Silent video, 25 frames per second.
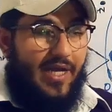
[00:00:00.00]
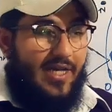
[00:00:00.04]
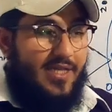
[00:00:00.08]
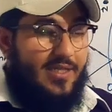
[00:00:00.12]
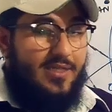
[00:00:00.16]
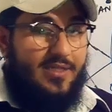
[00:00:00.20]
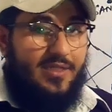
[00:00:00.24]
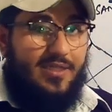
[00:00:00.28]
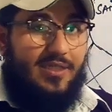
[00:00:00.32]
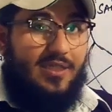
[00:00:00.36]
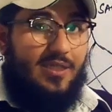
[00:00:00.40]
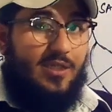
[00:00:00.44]

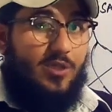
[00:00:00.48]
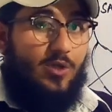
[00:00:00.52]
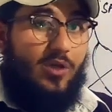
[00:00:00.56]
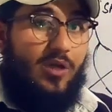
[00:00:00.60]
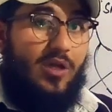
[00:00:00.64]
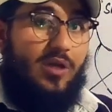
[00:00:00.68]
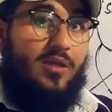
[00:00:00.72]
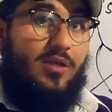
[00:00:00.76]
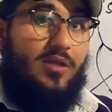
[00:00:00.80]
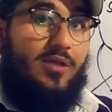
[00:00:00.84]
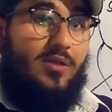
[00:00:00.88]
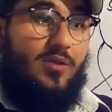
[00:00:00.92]
And
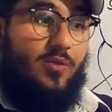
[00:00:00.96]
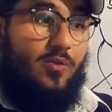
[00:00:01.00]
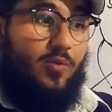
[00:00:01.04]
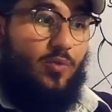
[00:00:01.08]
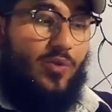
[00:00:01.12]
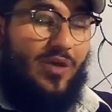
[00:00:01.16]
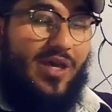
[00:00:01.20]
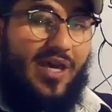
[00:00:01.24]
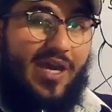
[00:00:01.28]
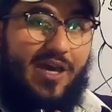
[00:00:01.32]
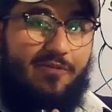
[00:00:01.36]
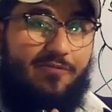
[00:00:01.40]

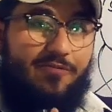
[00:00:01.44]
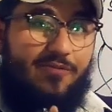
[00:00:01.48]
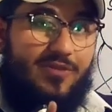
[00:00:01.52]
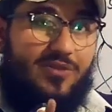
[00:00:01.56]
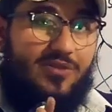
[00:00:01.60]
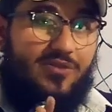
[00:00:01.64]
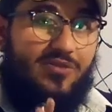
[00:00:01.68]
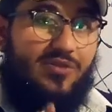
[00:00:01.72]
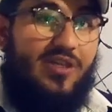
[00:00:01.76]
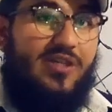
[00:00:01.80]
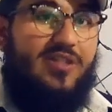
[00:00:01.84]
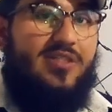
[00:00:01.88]
we
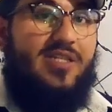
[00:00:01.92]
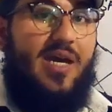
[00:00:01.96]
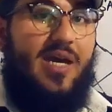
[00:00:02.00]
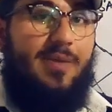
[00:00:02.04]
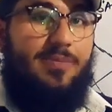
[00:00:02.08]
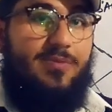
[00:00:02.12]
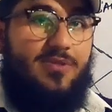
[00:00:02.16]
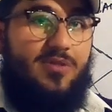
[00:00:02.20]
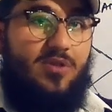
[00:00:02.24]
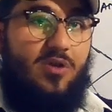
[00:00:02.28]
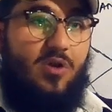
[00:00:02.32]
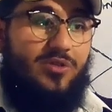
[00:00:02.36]
have three
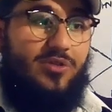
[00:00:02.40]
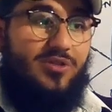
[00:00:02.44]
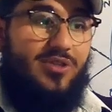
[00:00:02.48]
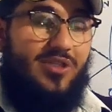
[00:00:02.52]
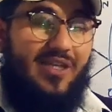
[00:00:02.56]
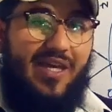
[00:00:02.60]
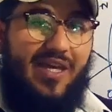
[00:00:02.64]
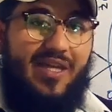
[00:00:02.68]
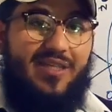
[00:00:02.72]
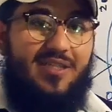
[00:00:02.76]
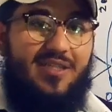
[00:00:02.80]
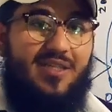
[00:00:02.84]
types or
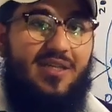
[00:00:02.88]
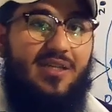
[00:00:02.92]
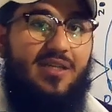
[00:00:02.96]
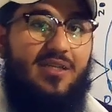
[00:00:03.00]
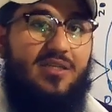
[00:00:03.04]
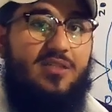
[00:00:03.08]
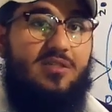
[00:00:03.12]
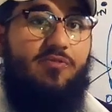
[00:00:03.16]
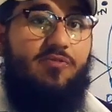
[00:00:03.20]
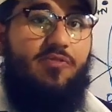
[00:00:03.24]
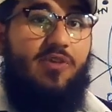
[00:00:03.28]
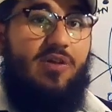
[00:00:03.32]
three
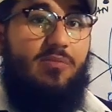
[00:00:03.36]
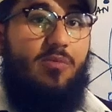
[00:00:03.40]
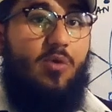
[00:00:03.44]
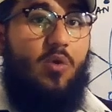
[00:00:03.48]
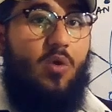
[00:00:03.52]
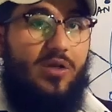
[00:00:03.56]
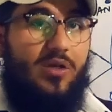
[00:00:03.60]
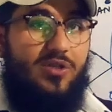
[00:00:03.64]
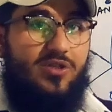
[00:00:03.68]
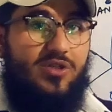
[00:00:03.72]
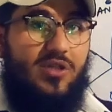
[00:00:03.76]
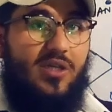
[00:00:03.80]
categories:
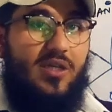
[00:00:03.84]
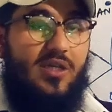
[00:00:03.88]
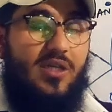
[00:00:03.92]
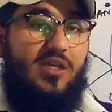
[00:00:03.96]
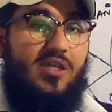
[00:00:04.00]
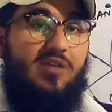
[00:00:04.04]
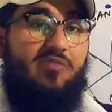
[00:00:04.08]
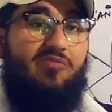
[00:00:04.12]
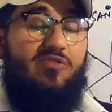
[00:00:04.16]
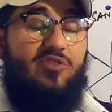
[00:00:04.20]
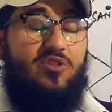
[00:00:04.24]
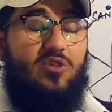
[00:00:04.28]

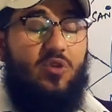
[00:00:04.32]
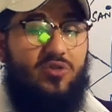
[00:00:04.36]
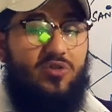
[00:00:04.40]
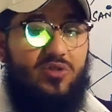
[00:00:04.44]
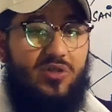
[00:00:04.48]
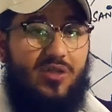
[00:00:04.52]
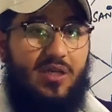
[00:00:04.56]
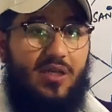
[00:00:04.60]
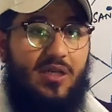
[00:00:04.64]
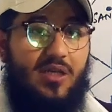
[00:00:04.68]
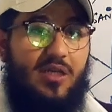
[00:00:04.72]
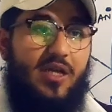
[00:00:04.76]
pharmacologically,
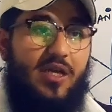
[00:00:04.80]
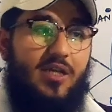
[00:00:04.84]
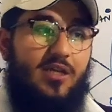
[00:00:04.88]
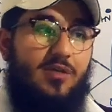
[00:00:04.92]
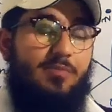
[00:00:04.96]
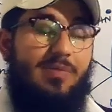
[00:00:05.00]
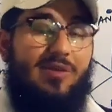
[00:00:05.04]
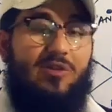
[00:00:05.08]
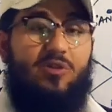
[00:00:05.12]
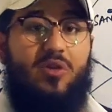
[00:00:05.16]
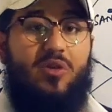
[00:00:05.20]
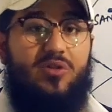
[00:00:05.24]
physiologically,
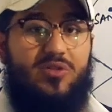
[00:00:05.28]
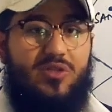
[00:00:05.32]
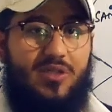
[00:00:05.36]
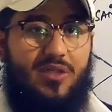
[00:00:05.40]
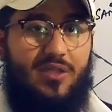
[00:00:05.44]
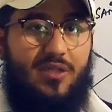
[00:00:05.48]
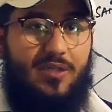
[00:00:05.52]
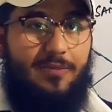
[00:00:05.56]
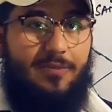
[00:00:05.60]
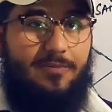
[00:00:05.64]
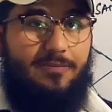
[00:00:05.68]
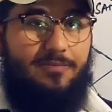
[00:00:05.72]
and
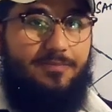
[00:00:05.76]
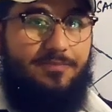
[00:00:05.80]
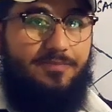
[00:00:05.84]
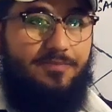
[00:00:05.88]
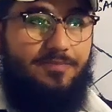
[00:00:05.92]
pathologically.